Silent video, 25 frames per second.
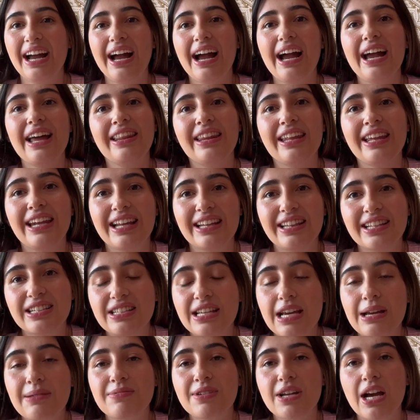And then at the
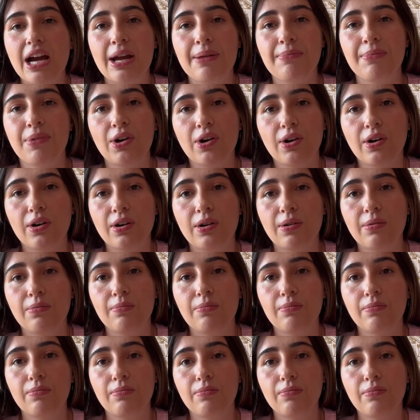same time, her
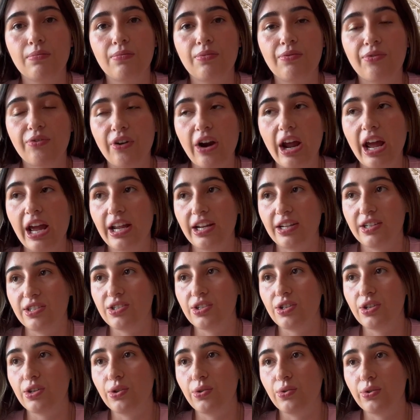friend
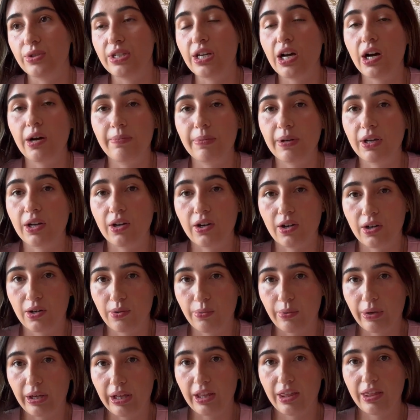who is helping her
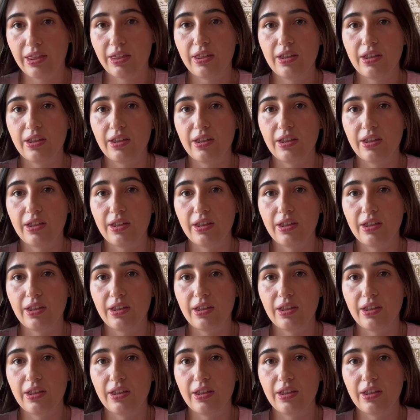with,